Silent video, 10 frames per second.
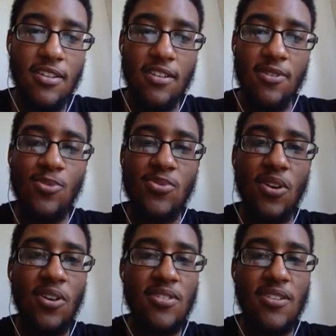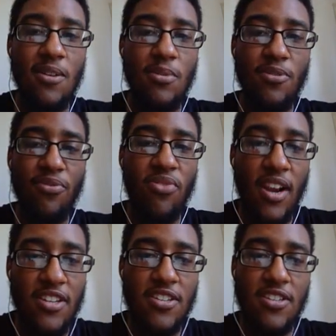whose art style was
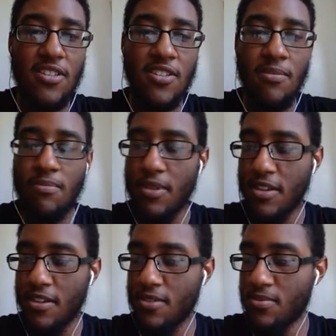fresh, somebody